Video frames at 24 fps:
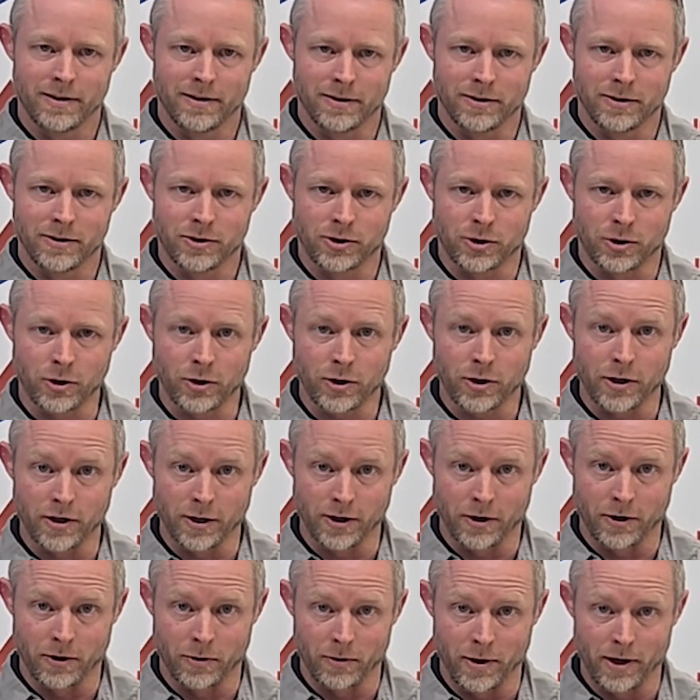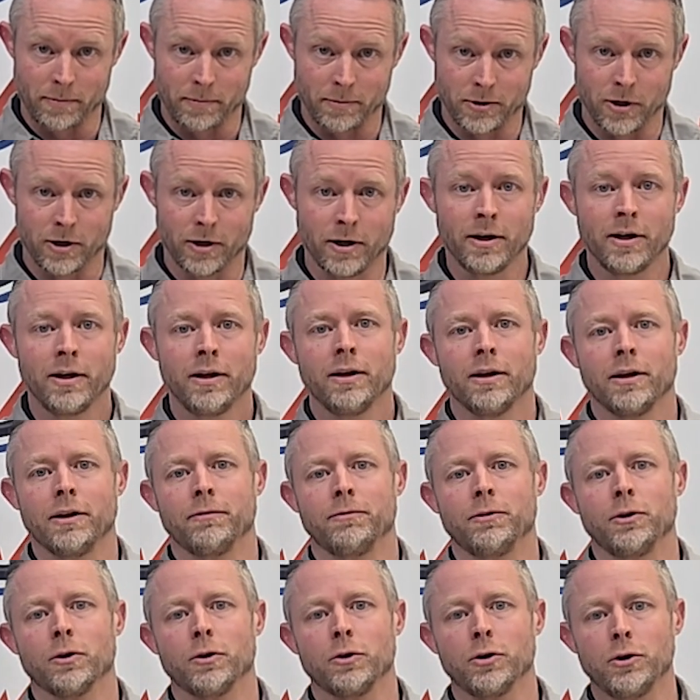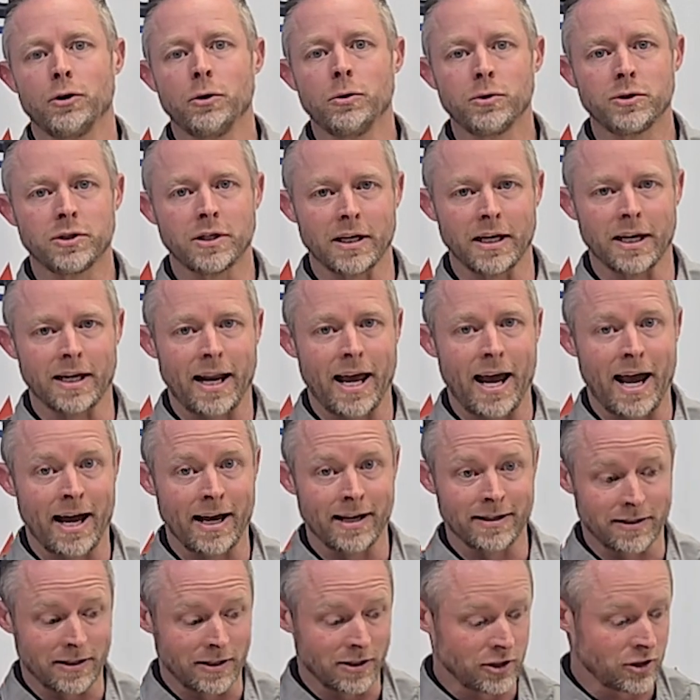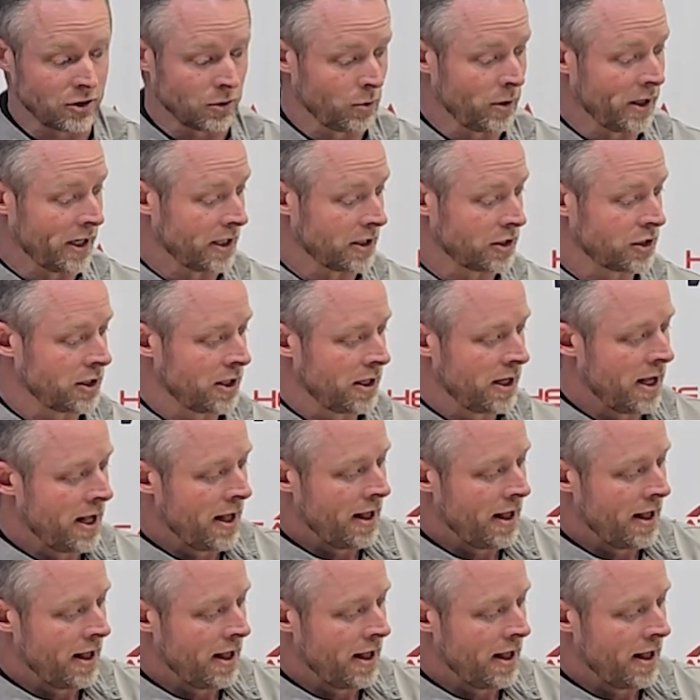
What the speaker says: circuit interrupter if you're using it as a switch.